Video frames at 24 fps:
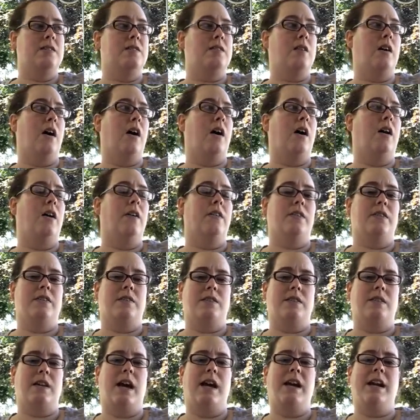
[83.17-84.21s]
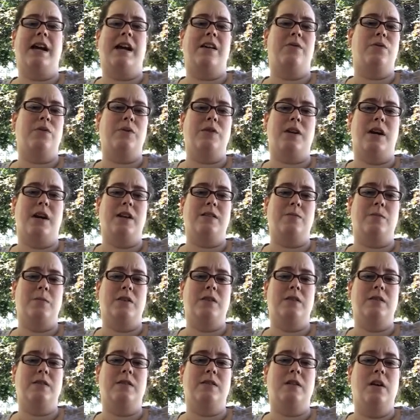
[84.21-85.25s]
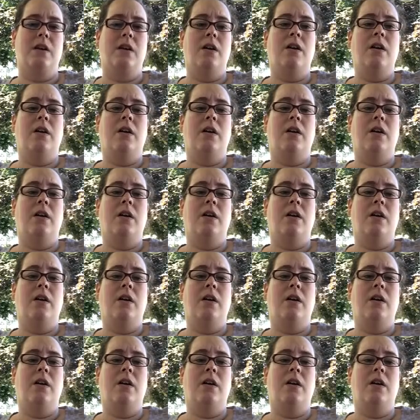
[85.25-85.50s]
saw side advertisements.